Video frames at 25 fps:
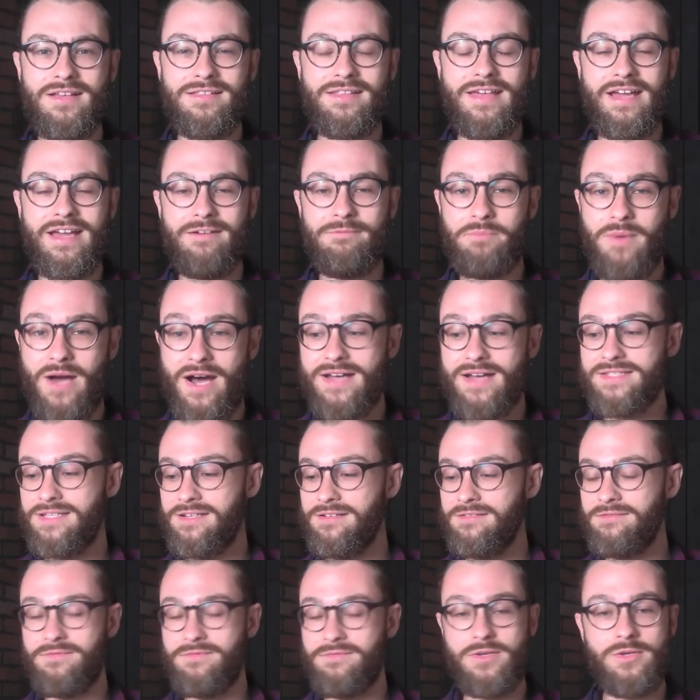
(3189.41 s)
They have
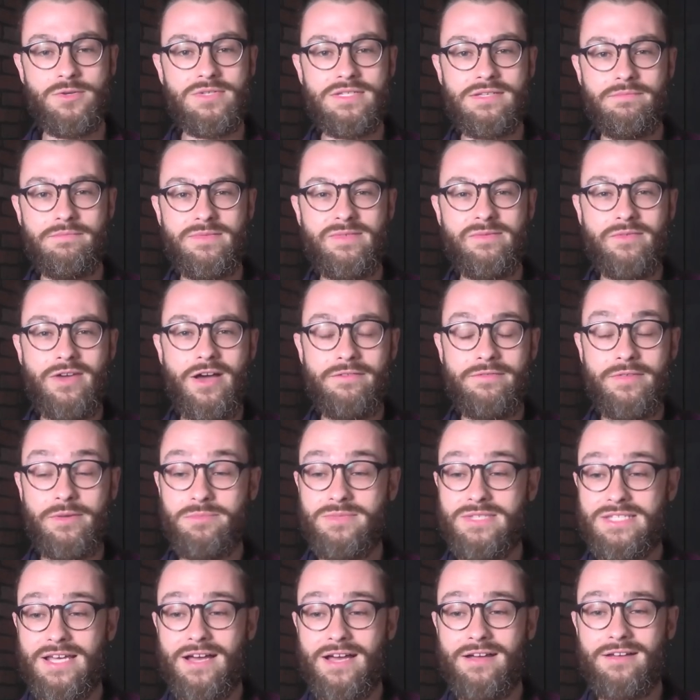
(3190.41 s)
positive views of
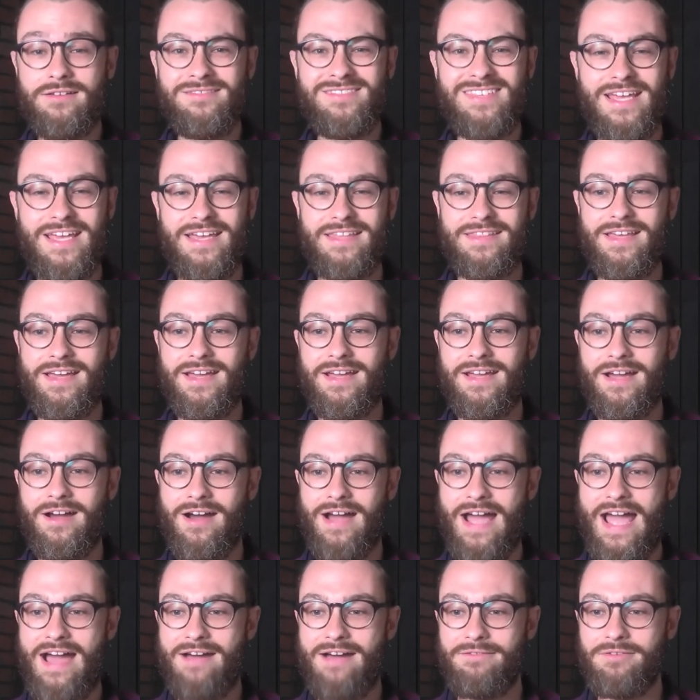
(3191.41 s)
themselves and they
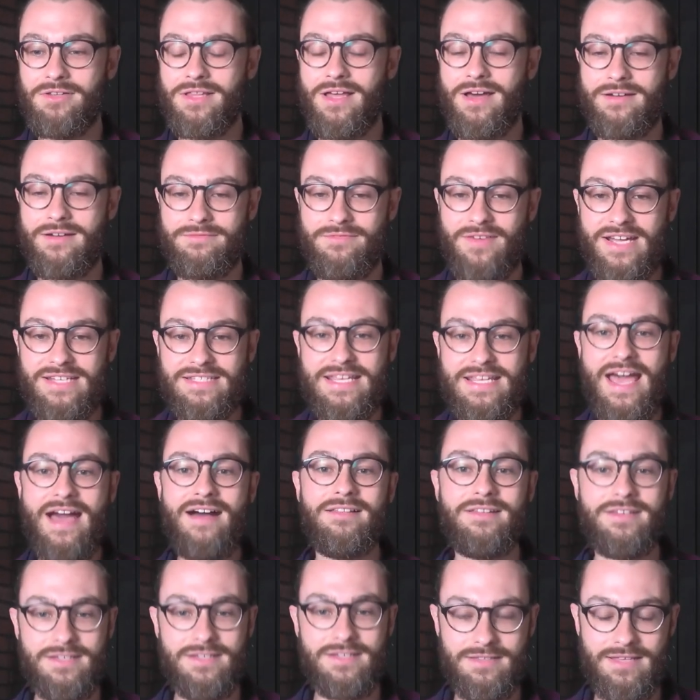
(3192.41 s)
have a lot of
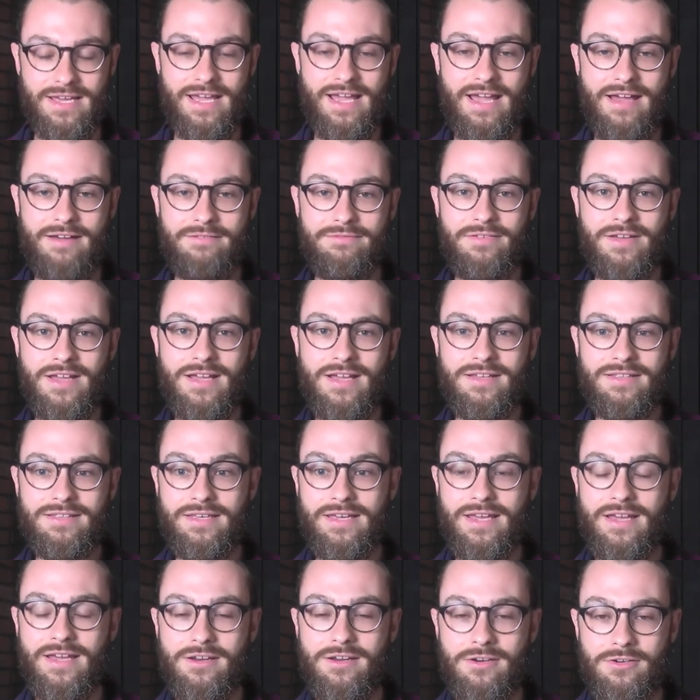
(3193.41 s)
vitality. They have
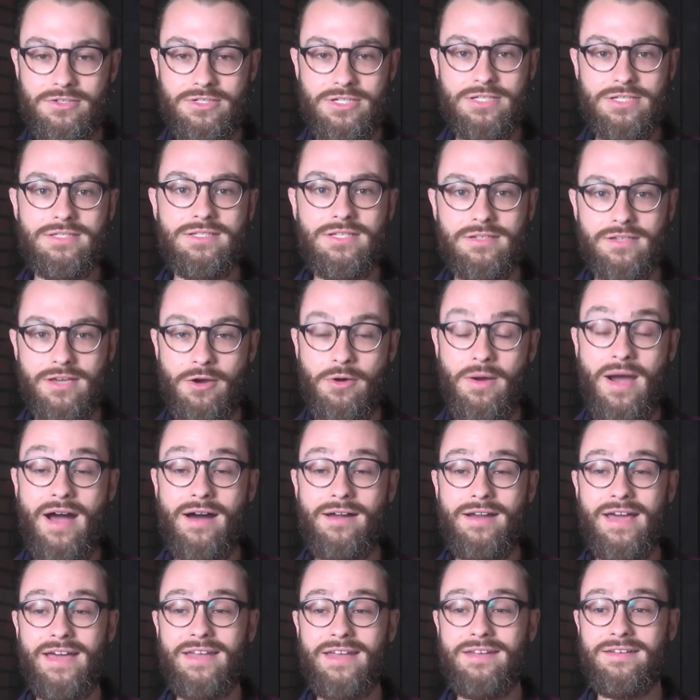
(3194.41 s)
the energy to go
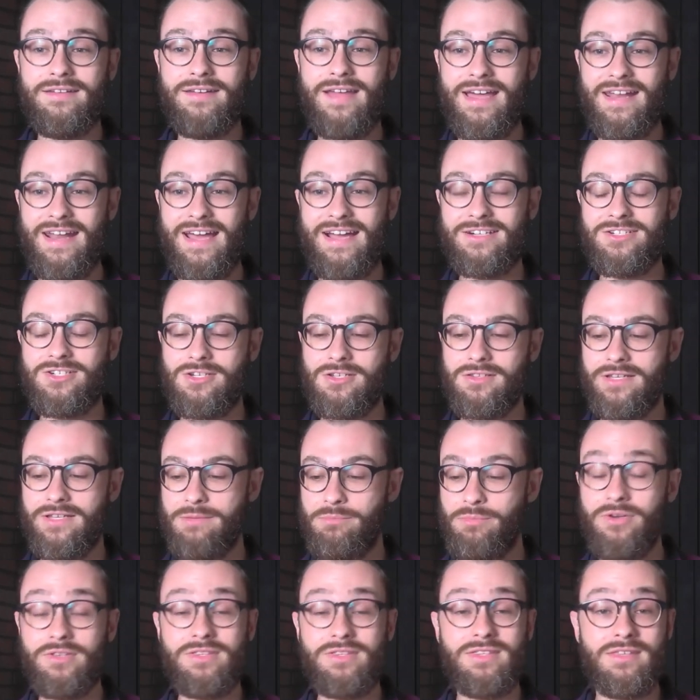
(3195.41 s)
out and, and actually
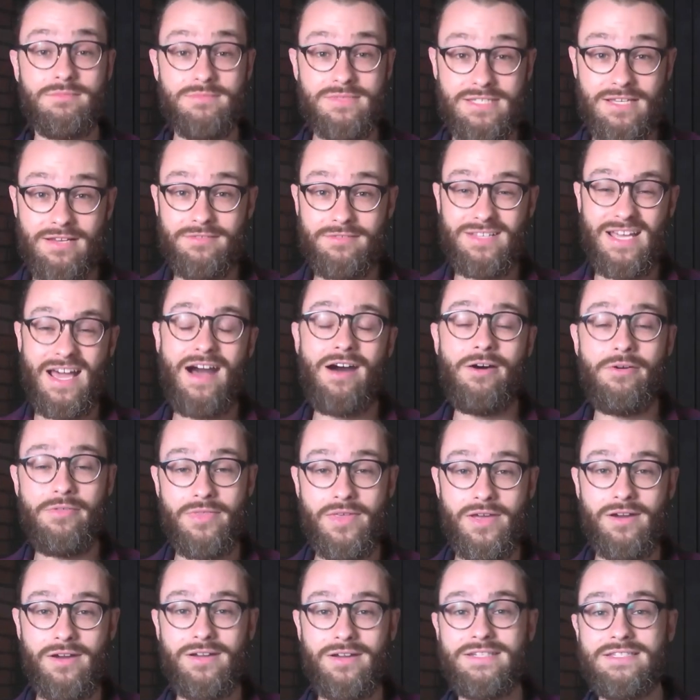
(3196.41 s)
put themselves out
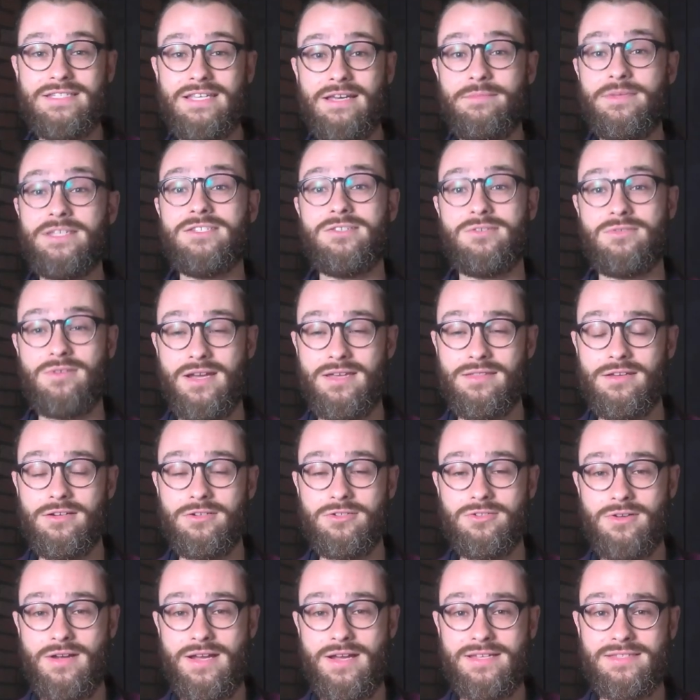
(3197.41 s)
there and demonstrate their
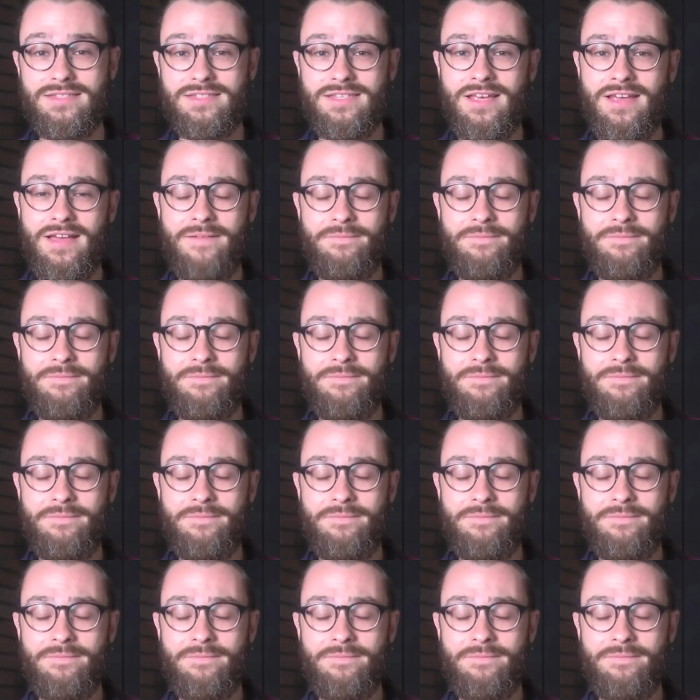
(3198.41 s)
traits.